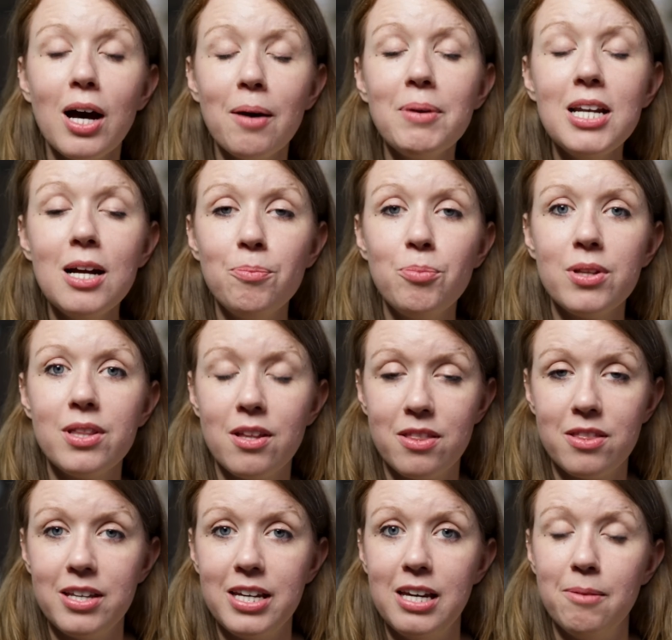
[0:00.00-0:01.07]
coming up with a
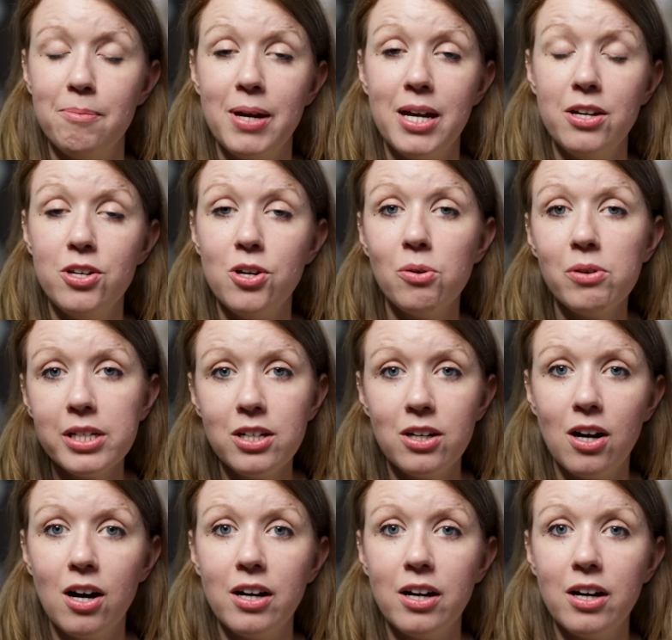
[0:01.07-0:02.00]
theme and knowing your